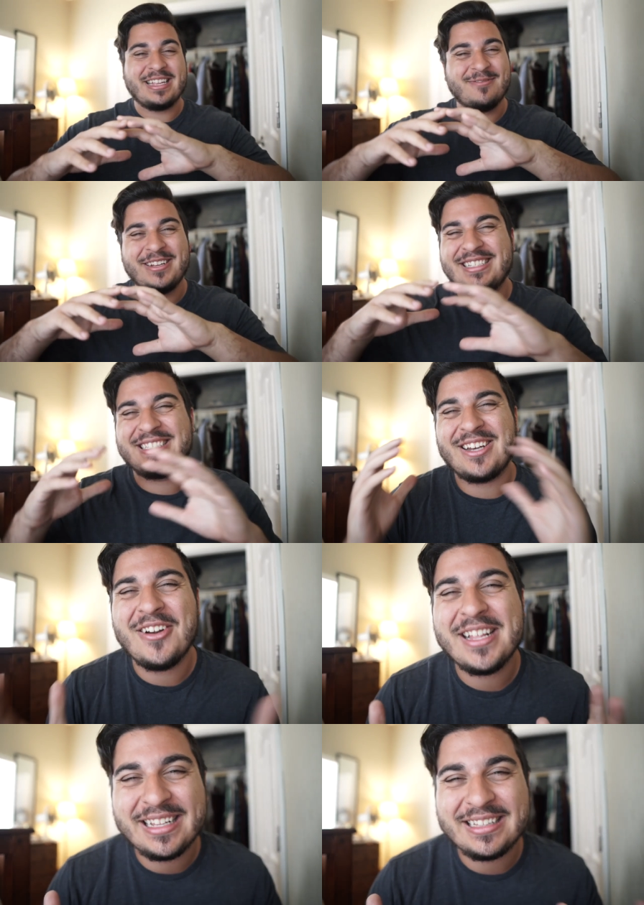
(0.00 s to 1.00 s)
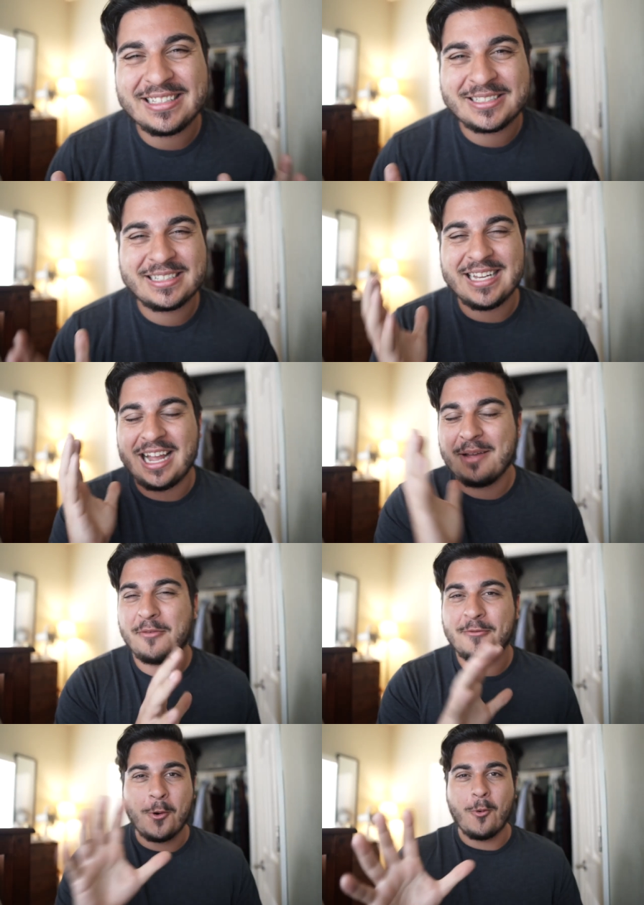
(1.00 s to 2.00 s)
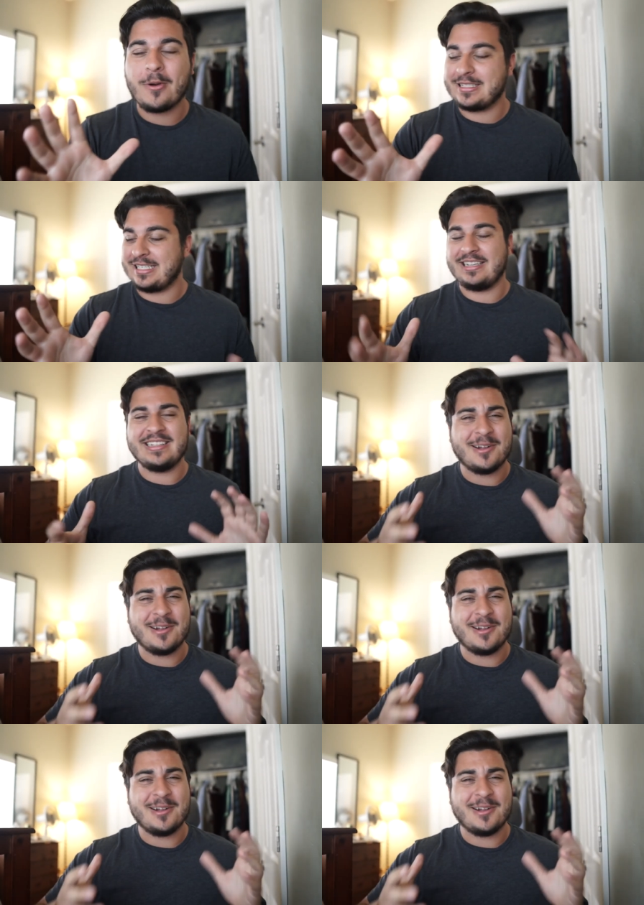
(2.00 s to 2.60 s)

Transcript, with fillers: we started in this time of quarantine,